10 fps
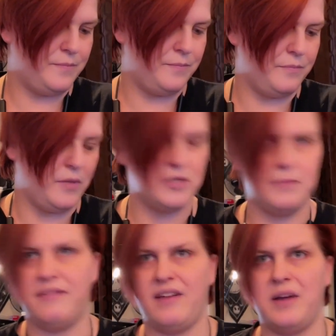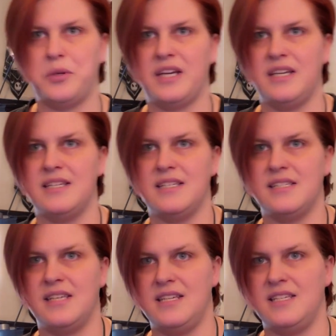Most of my fabric
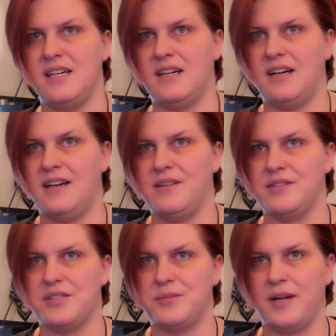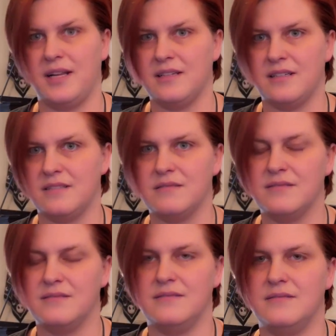is Easy Guide or just regular
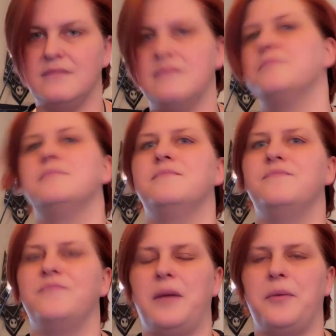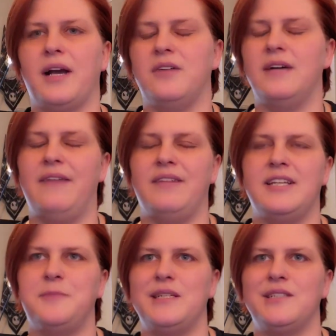fabric. I don't have any
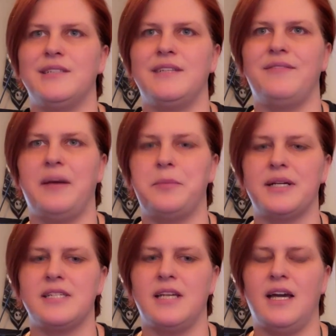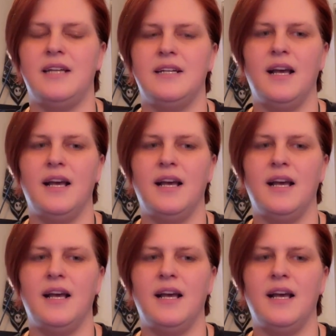specialty fabrics yet.